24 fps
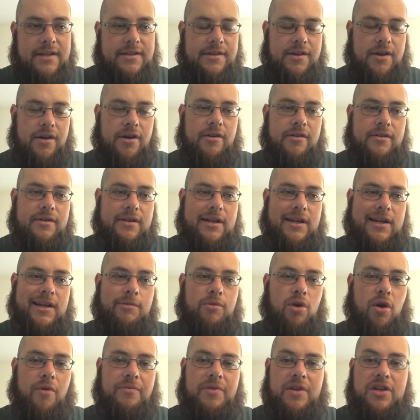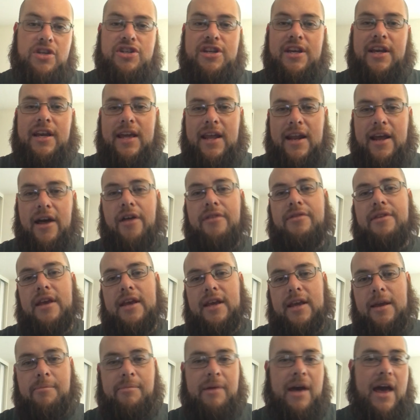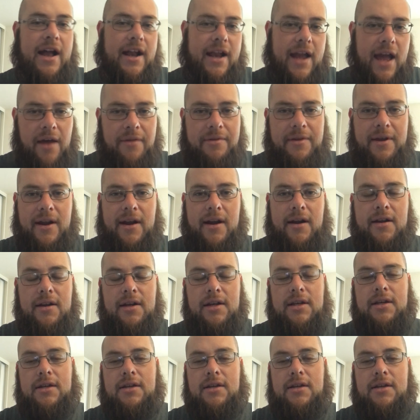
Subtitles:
So hopefully she can get healthy and get back out there